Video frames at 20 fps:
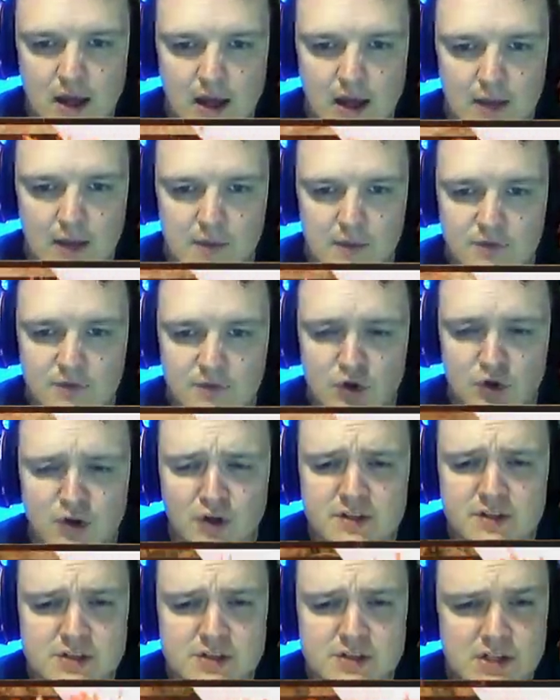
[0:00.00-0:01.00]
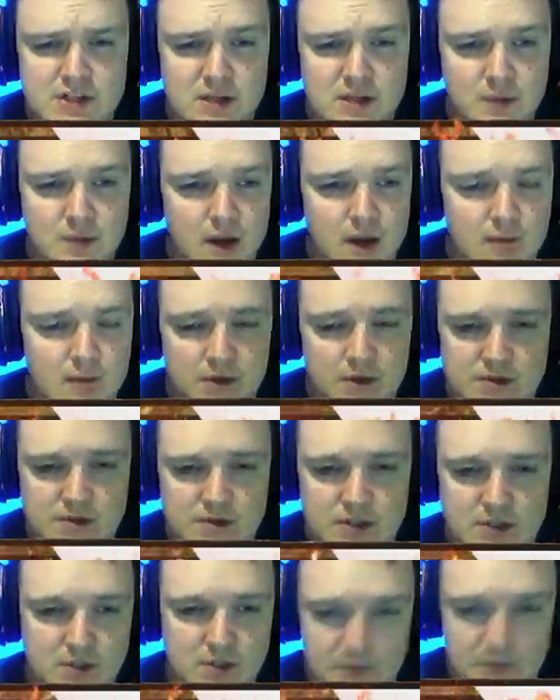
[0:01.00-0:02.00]
If you're on Steam, I'm on
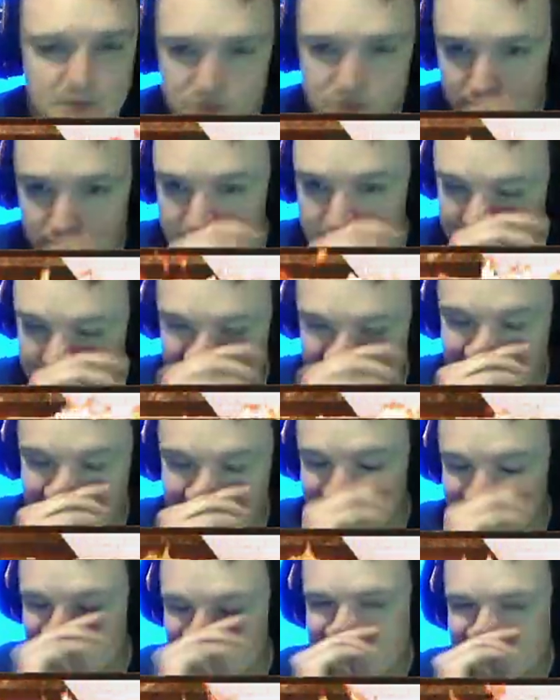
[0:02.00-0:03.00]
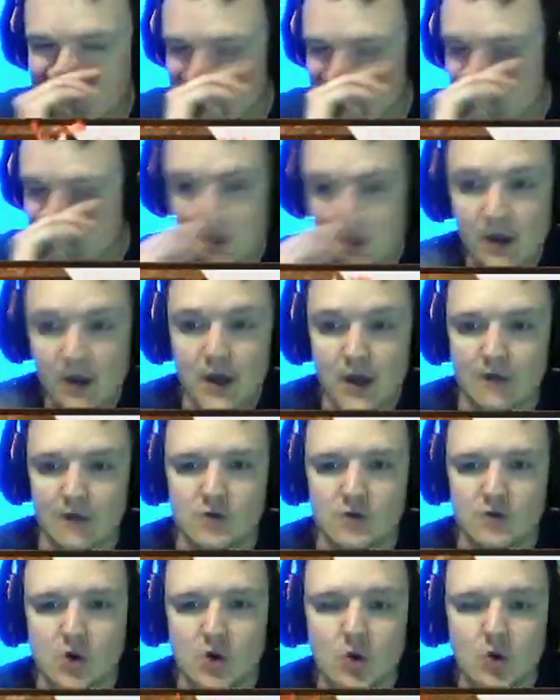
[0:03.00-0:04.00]
Steam, that's where this game is. If you
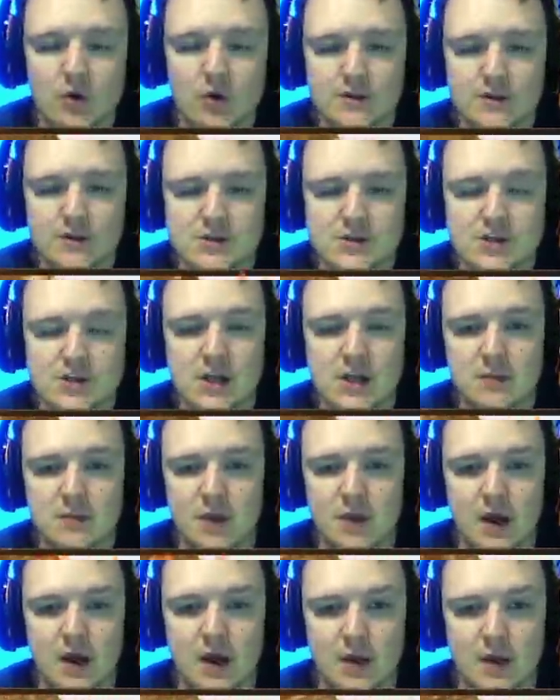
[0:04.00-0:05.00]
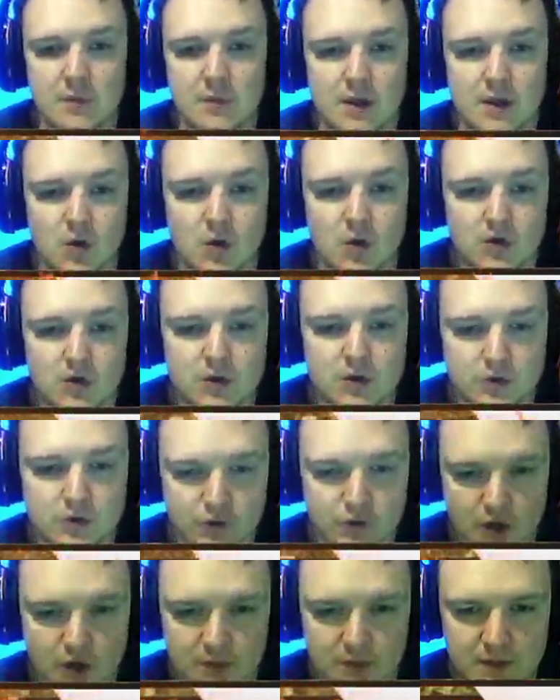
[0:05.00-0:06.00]
go on Steam and go through their
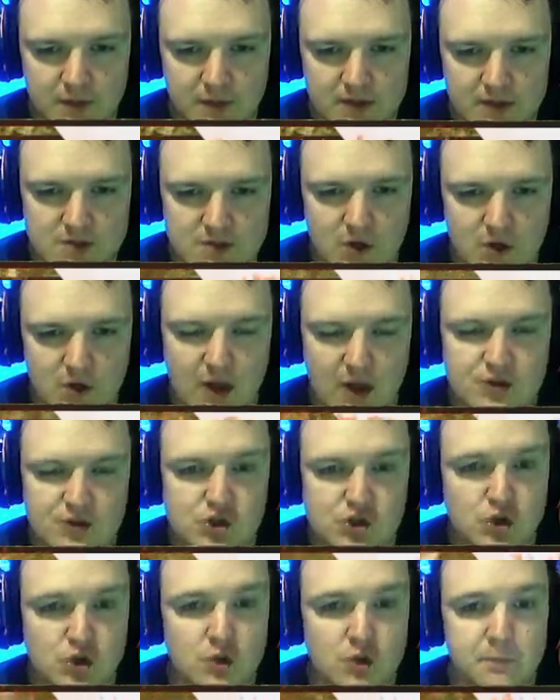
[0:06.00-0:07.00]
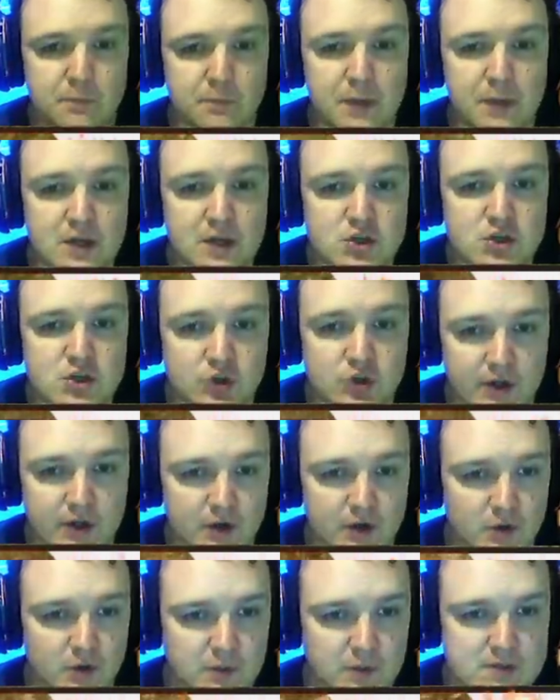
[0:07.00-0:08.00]
updates, it'll actually show you picture
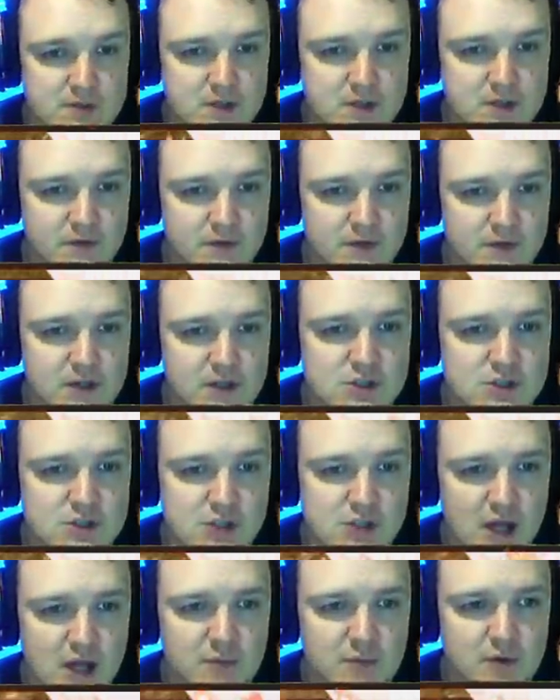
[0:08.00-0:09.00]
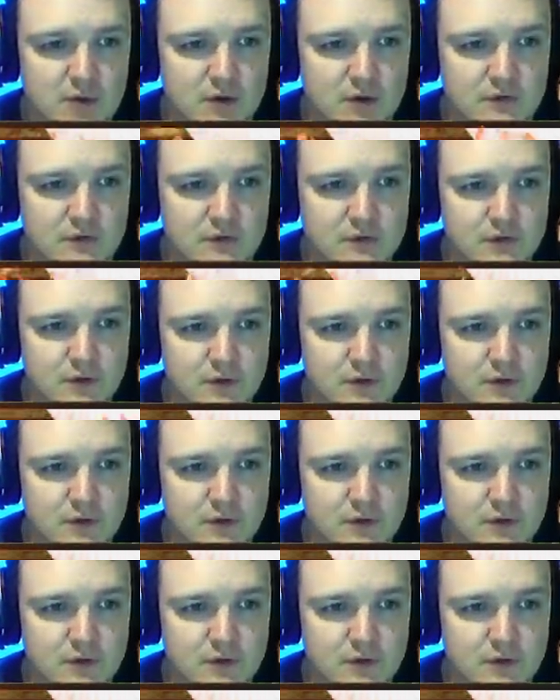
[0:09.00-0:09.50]
increments of each type of